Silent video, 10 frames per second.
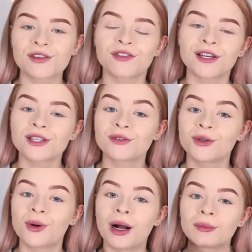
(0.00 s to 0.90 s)
so first of
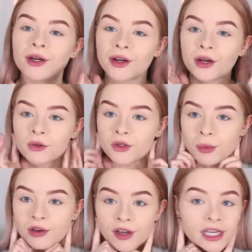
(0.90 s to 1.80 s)
all I'm going to contour
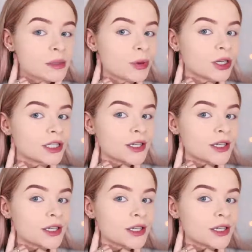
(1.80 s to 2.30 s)
my face because